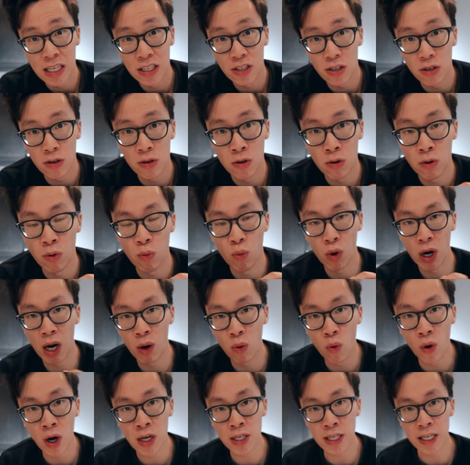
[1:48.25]
And so what I
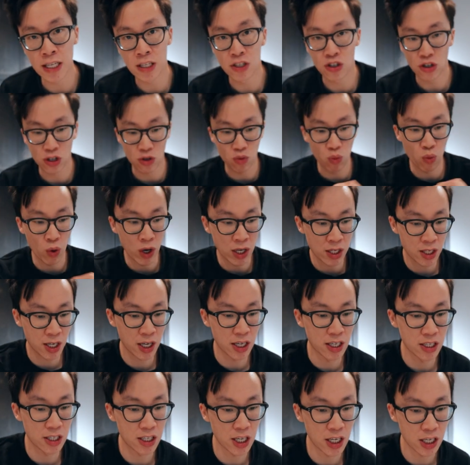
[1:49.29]
want is just one
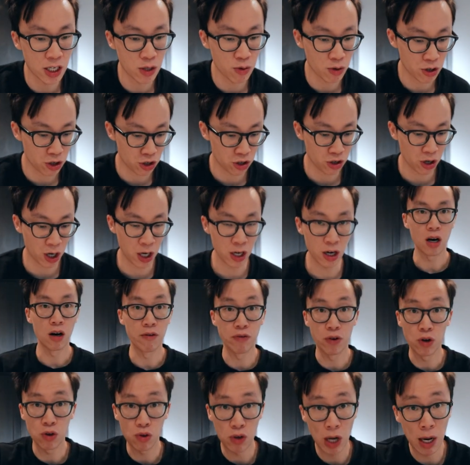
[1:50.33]
continuous shot
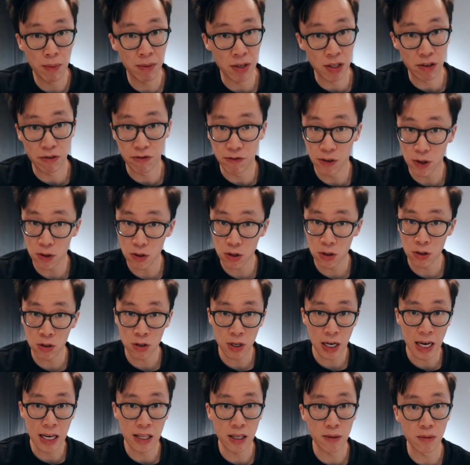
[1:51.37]
of her grabbing the
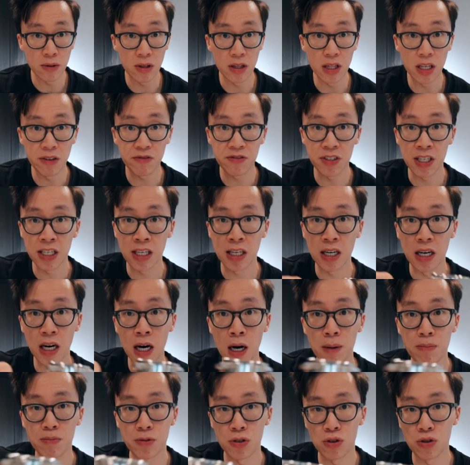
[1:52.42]
filter and then lifting it
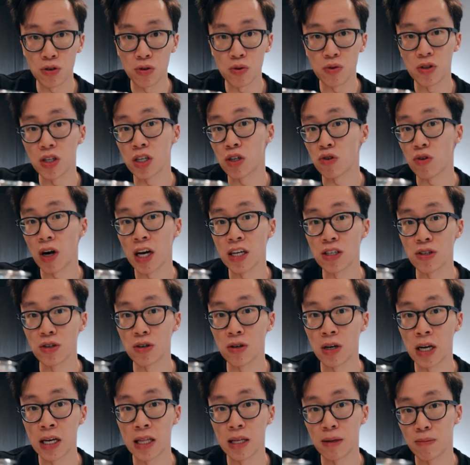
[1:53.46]
up to the
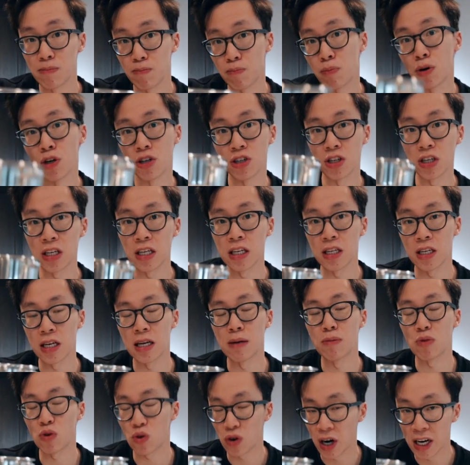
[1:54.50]
grinder and then pushing it
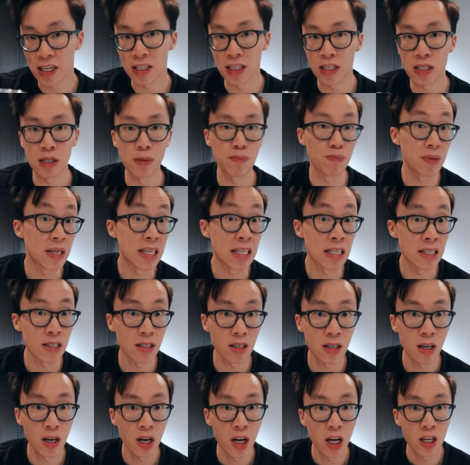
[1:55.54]
and grinding the
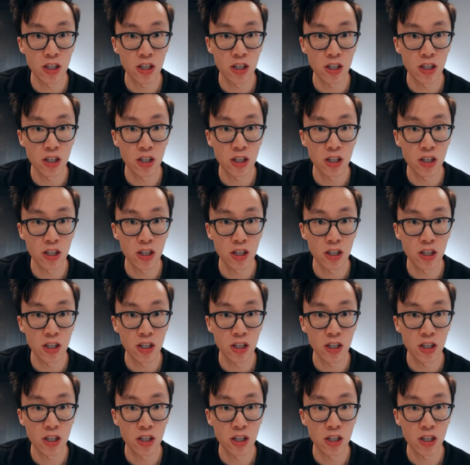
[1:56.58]
beans.